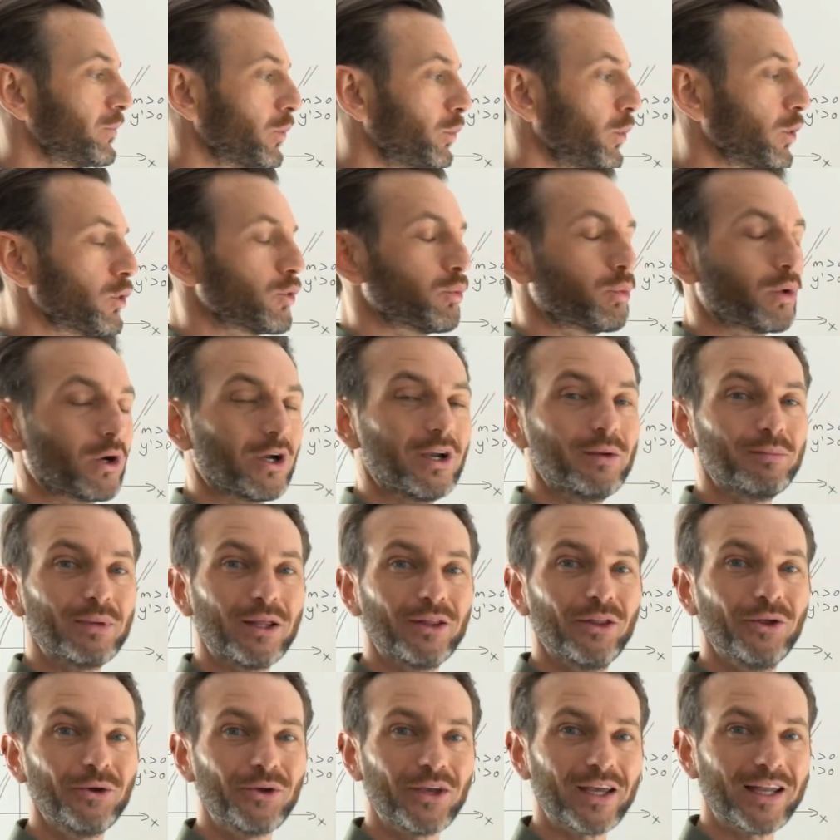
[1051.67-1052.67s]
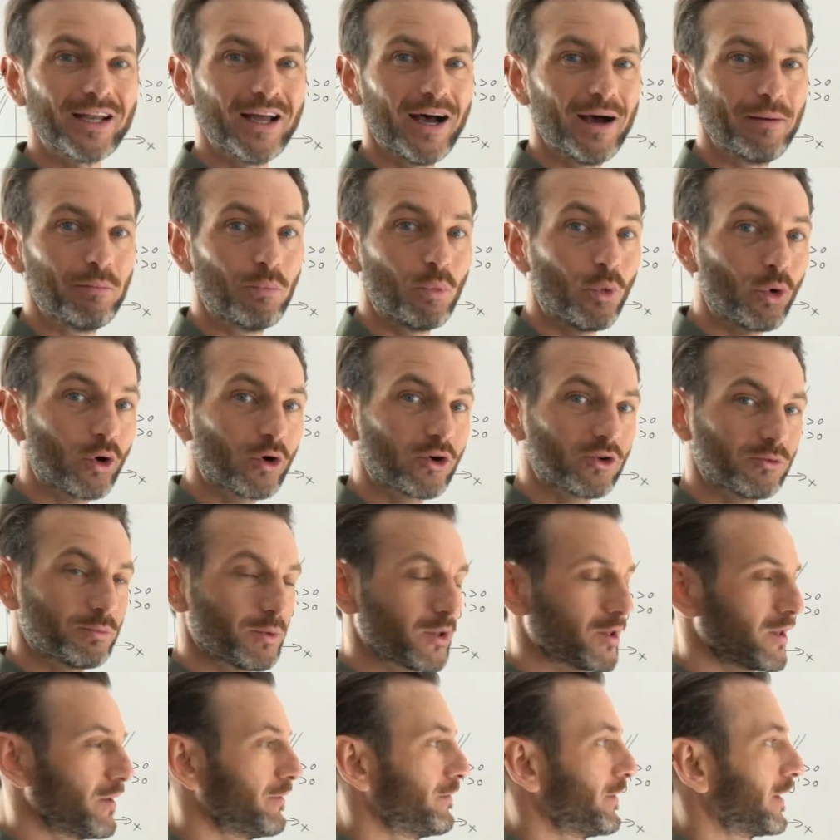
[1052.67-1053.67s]
which we're going to be looking at more
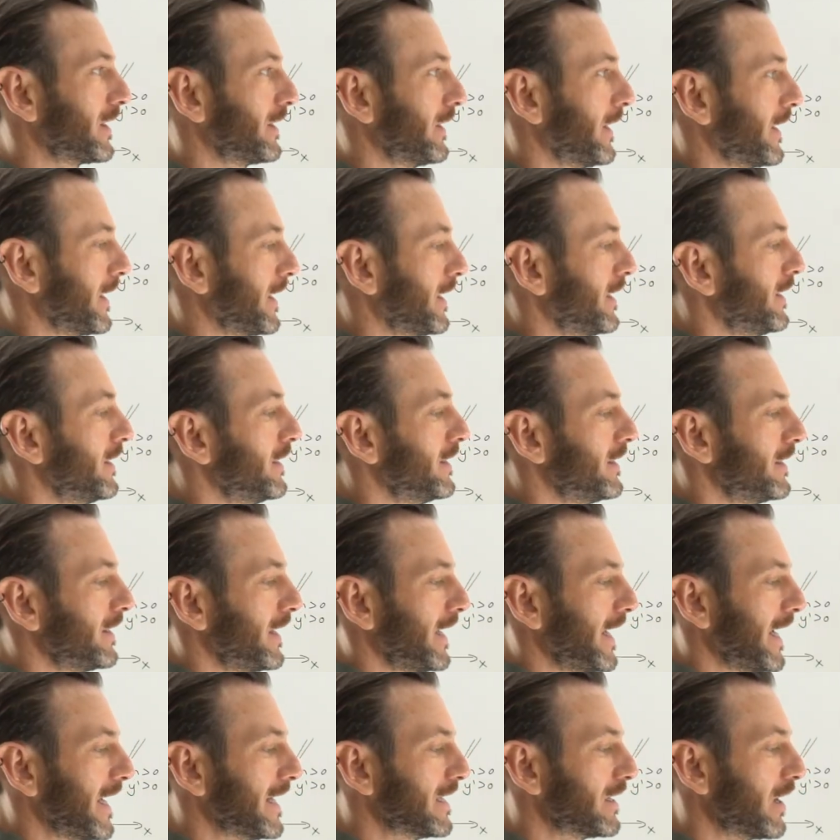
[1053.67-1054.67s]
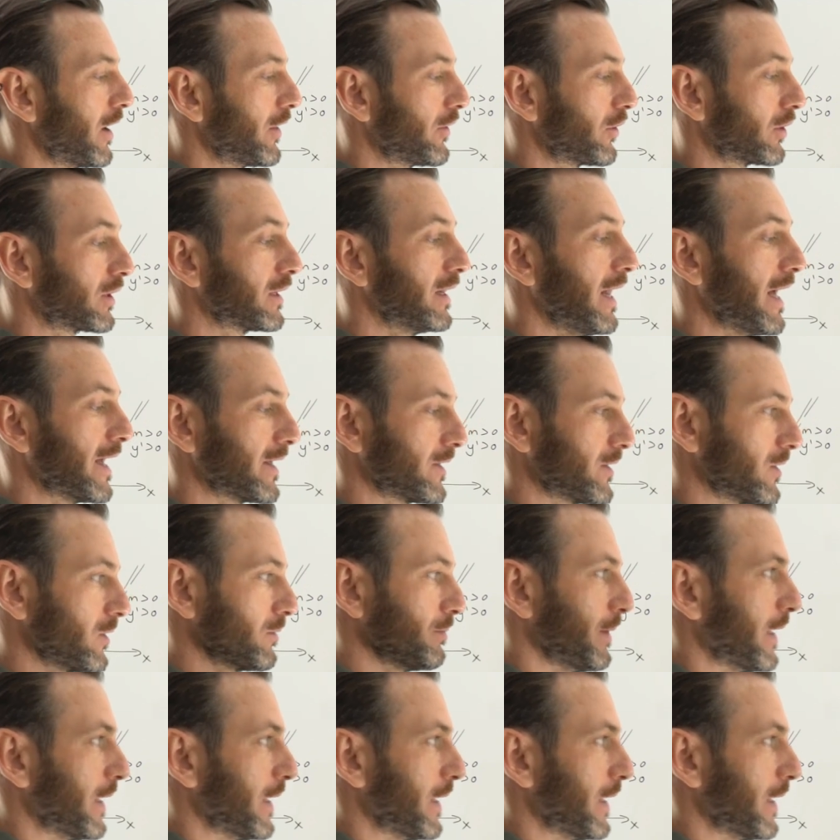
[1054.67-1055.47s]
specifically in other classes.